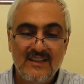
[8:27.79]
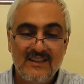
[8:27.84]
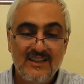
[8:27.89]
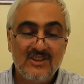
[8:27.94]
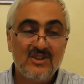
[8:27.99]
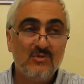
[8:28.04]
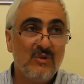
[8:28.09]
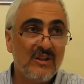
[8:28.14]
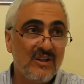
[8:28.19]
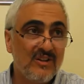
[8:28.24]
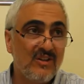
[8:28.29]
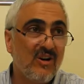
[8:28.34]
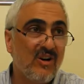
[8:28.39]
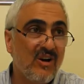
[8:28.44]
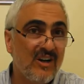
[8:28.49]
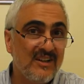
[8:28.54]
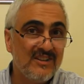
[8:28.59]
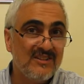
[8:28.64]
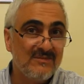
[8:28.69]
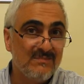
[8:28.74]
This is one of the
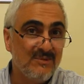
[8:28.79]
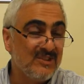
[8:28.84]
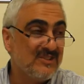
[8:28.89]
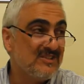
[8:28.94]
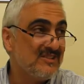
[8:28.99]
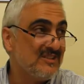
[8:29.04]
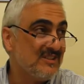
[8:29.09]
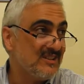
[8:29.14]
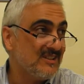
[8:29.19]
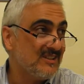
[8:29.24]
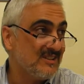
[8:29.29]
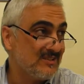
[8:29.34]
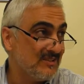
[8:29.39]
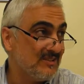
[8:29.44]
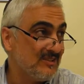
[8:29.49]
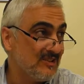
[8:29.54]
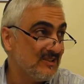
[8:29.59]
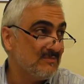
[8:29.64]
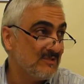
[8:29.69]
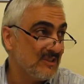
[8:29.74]
hardest books to
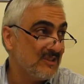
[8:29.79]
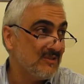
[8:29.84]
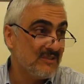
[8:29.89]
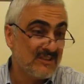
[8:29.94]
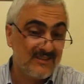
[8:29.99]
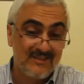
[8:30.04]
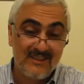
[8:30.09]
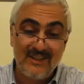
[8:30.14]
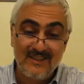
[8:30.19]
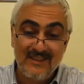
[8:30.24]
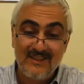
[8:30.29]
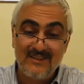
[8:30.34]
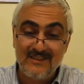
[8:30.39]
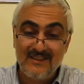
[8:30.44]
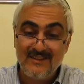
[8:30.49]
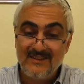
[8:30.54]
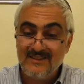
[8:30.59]
learn, by the way. It's not easy.